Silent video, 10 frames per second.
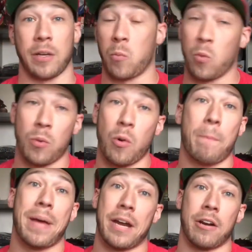Like,
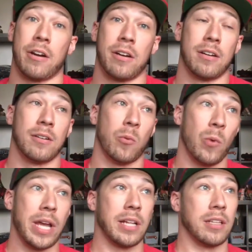what better
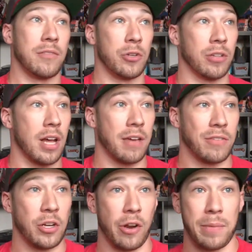way to live your life?
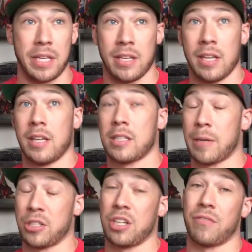You know what I mean?
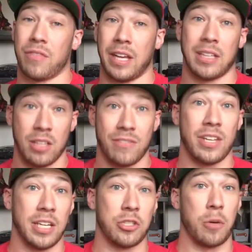Especially if like
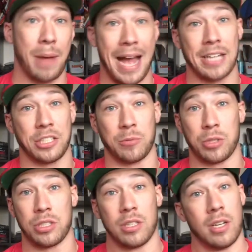lifting is your passion,
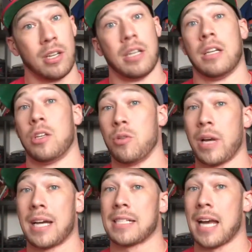which you
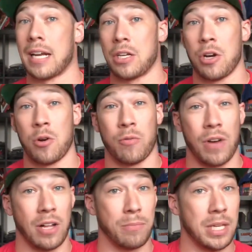guys kind of know,
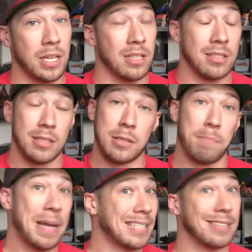follow me. It's
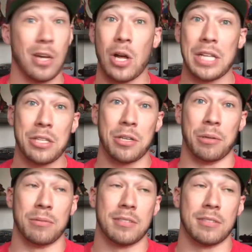basically all I do.